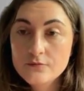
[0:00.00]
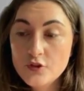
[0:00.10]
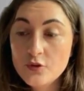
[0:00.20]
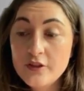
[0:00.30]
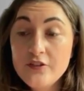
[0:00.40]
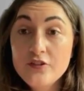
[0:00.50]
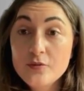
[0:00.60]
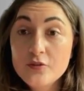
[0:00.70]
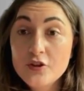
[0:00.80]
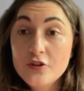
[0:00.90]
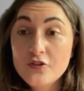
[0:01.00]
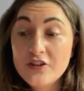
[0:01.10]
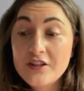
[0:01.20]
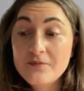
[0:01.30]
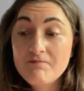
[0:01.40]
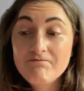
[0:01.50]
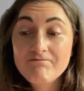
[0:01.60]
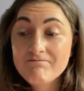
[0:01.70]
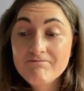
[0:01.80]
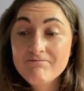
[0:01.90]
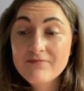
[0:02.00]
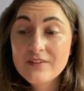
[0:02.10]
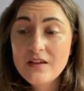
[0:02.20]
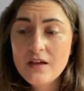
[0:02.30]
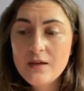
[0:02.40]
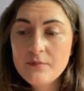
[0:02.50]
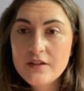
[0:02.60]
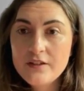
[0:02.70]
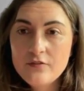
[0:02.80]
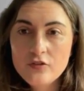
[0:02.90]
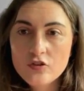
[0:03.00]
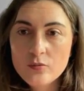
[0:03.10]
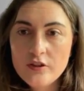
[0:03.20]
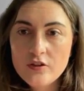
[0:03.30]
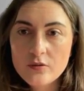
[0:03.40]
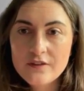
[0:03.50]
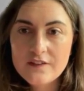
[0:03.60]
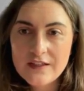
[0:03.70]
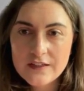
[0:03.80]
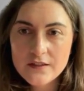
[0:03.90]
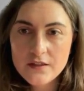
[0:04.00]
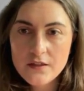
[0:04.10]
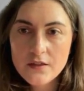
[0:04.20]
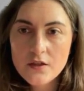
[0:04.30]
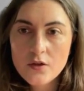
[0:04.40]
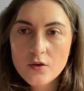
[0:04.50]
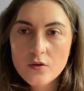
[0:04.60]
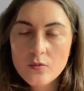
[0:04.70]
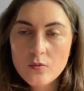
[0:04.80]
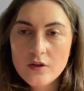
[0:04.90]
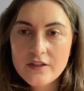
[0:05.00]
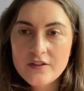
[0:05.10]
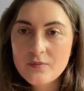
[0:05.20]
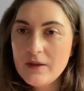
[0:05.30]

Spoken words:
So he's an obscure saint. I'm not even sure we know exactly what his